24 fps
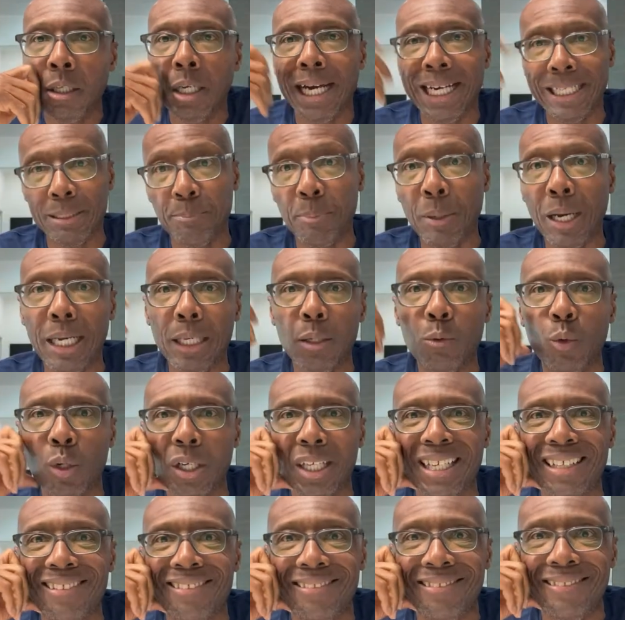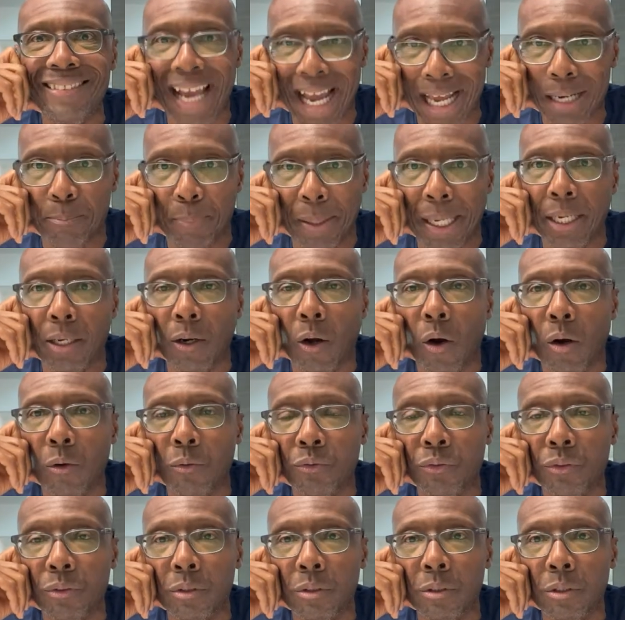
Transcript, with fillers: I'd probably want to get that paid off